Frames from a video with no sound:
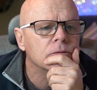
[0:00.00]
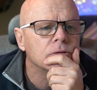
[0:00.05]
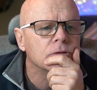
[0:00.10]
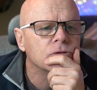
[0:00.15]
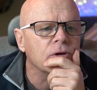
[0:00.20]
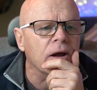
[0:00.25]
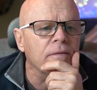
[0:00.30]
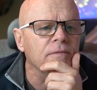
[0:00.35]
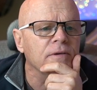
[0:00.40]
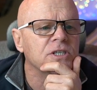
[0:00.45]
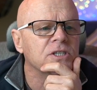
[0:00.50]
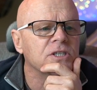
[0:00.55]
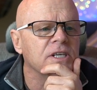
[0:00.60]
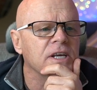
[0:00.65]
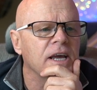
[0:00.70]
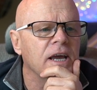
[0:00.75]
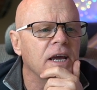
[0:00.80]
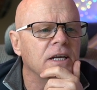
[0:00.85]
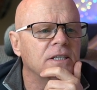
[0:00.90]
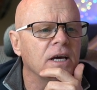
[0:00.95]
Travis
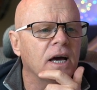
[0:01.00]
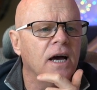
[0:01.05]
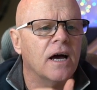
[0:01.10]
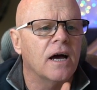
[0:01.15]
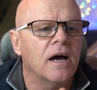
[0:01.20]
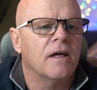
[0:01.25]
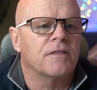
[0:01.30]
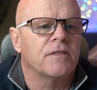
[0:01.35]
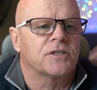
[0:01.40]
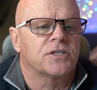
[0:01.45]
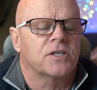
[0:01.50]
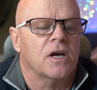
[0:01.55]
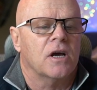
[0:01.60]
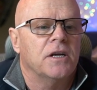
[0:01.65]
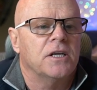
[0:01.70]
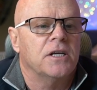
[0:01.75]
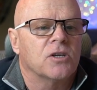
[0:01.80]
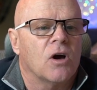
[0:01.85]
said, uh, the Sony